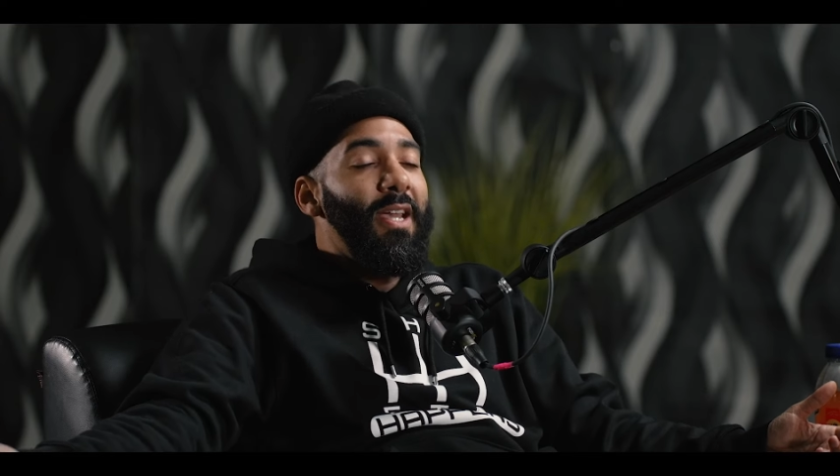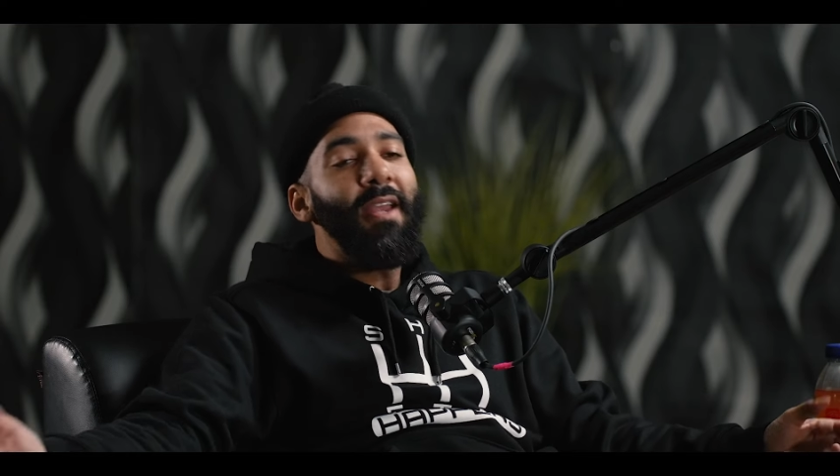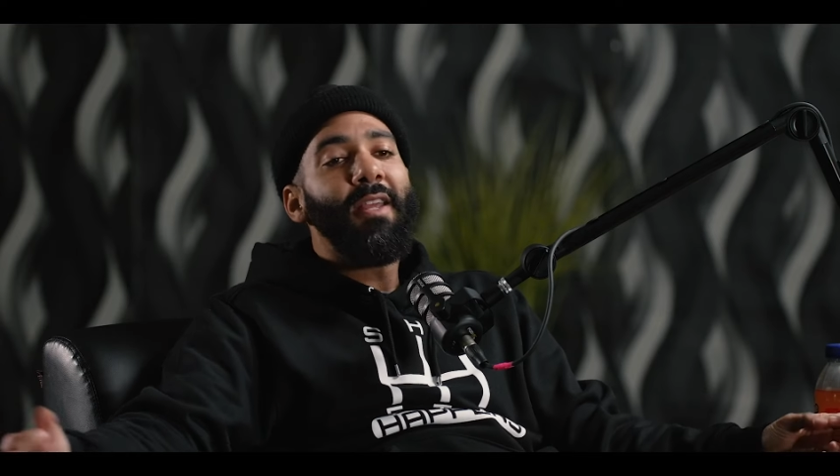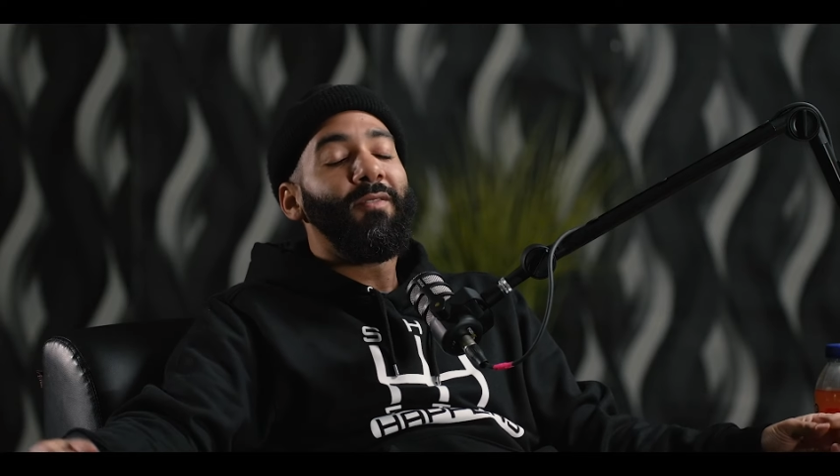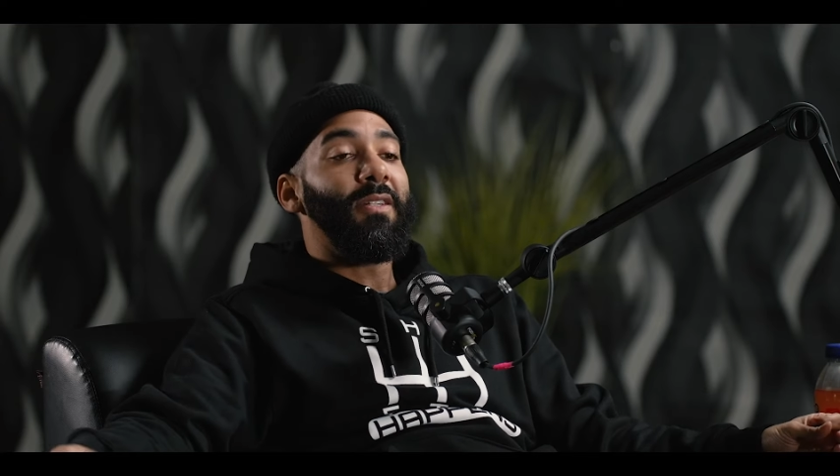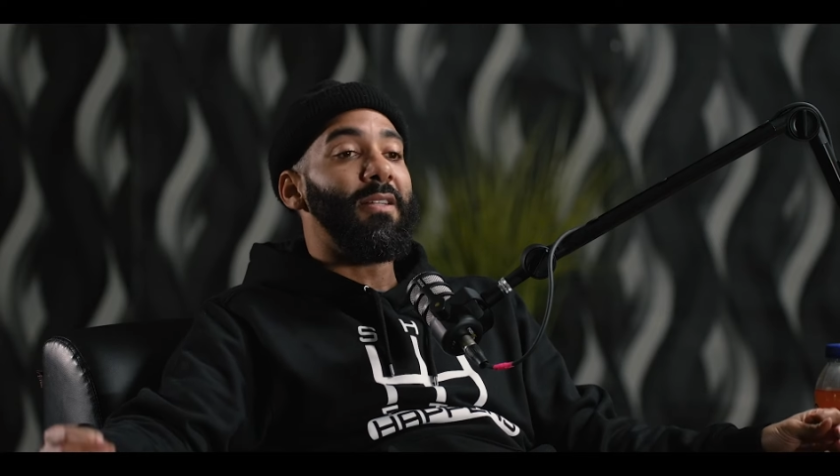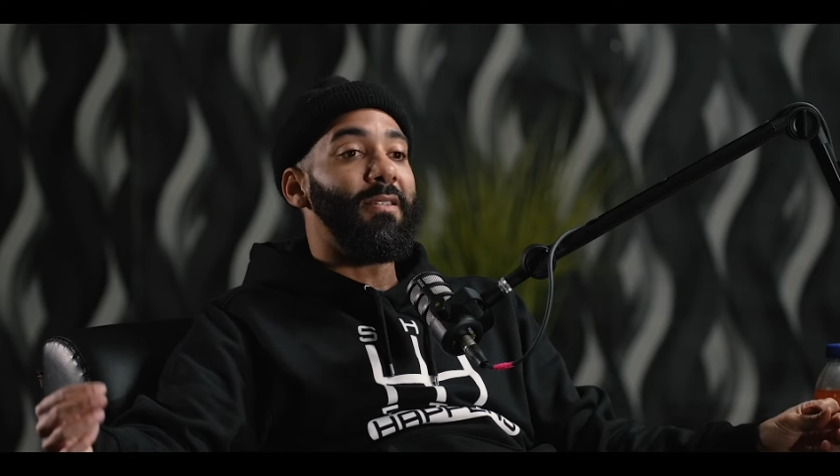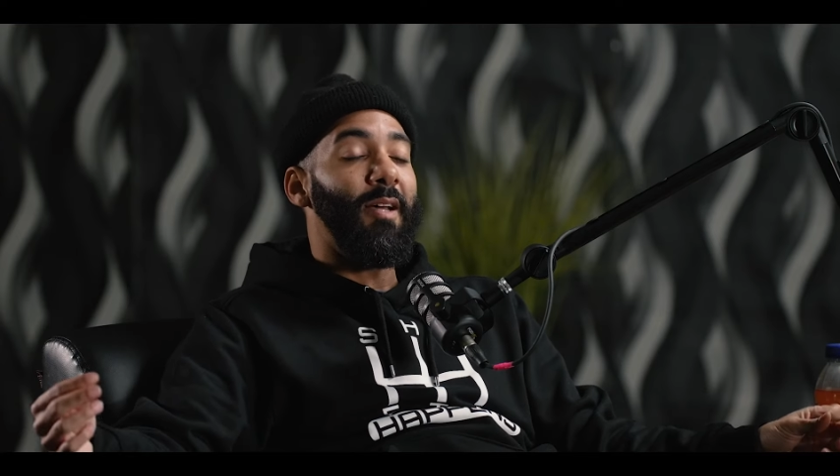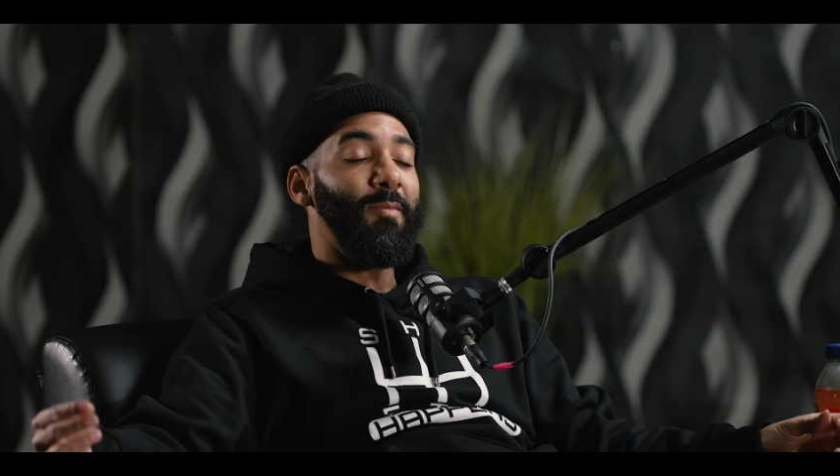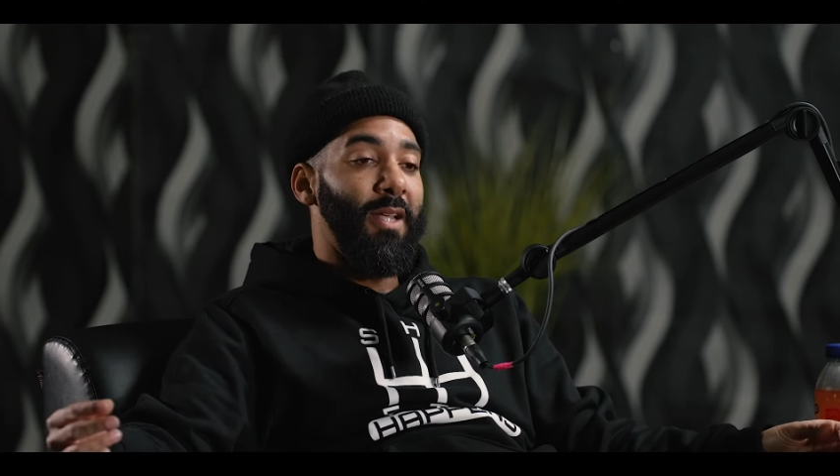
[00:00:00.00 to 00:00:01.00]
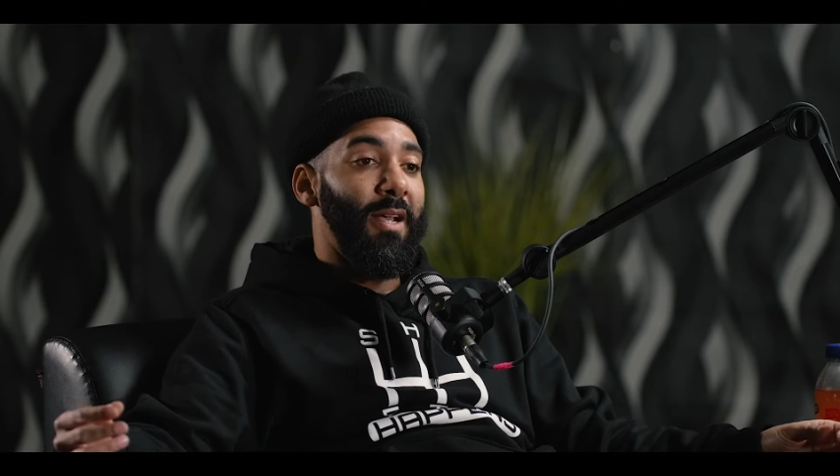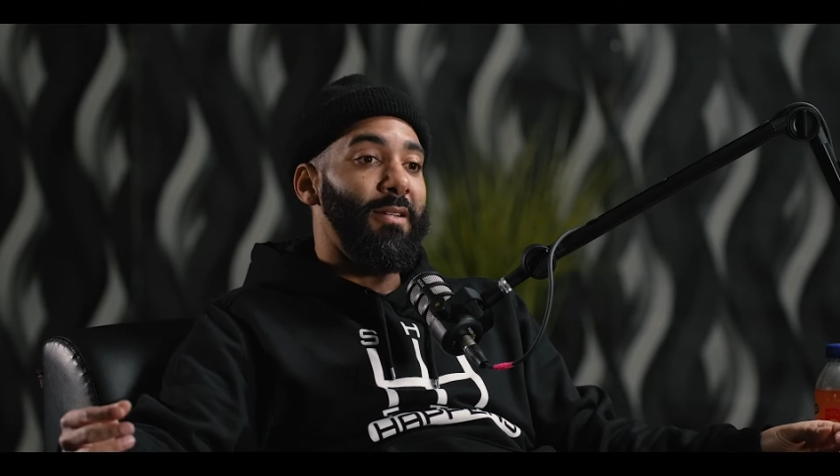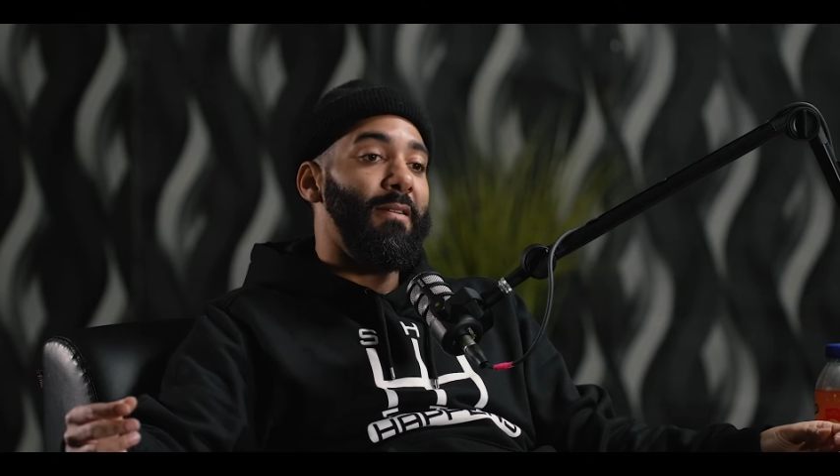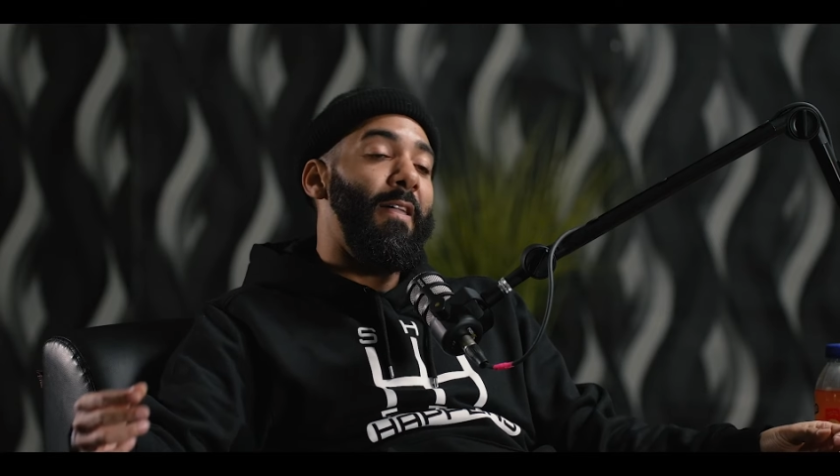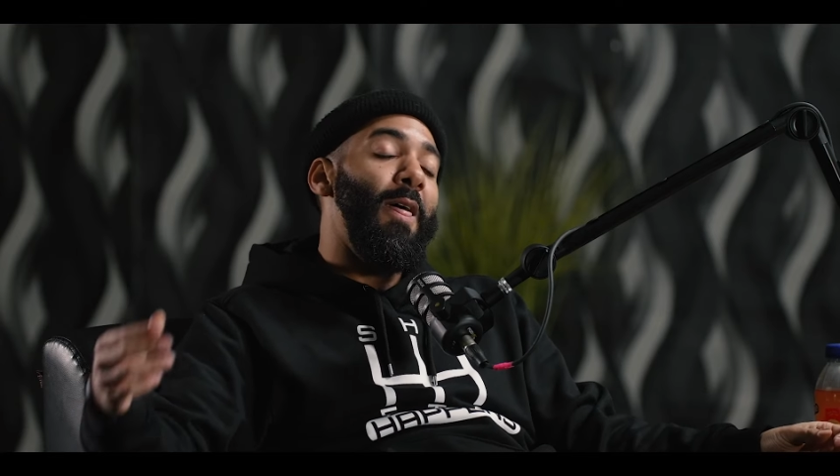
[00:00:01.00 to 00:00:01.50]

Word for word: I ain't even going to say sometimes.